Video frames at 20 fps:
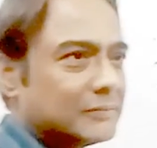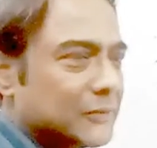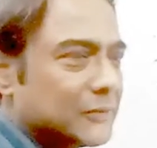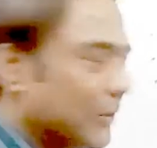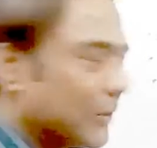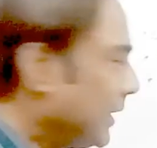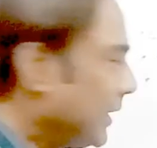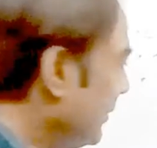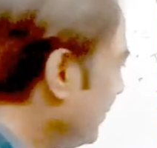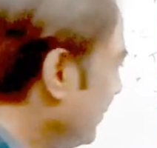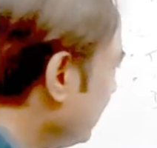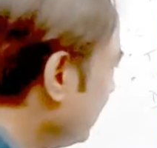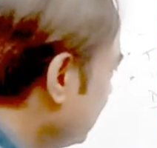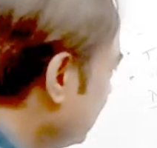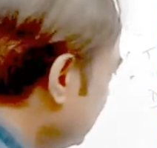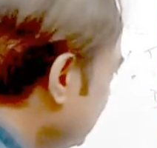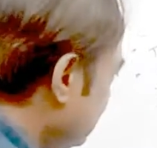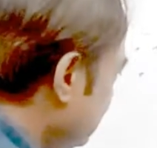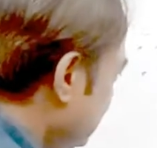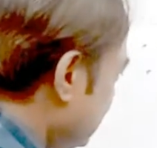Okay.
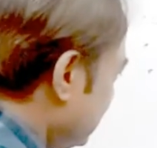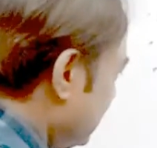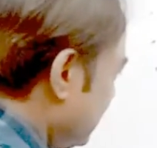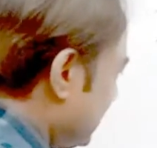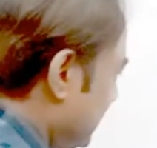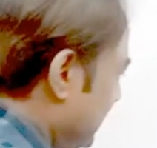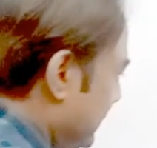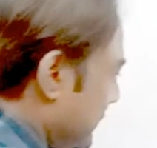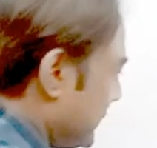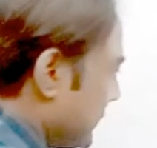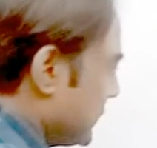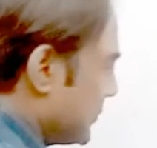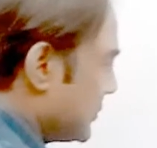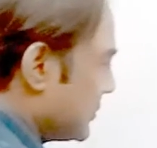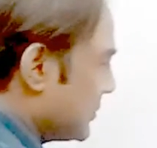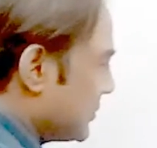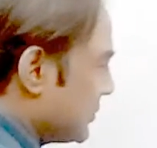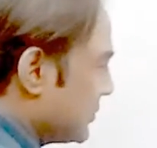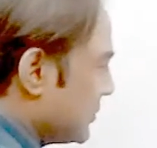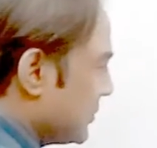
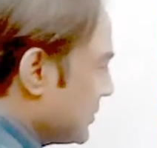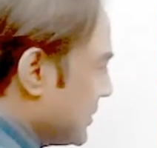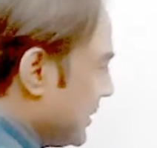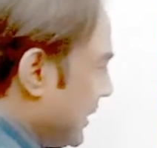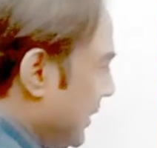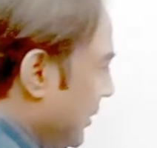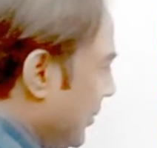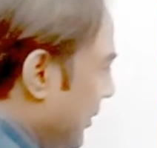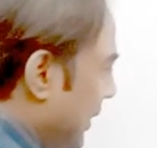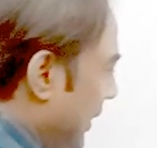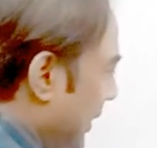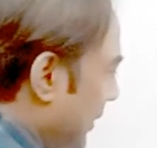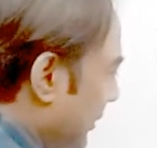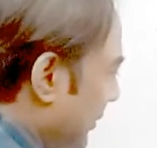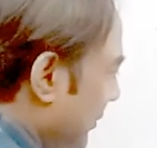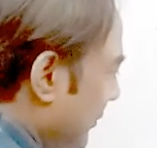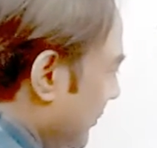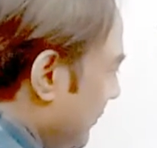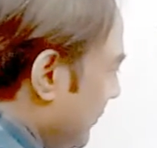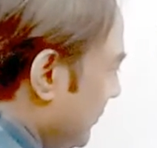So say
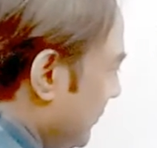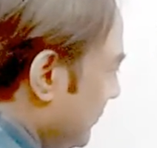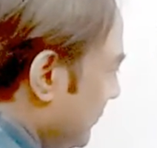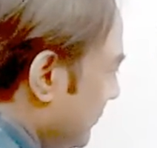looking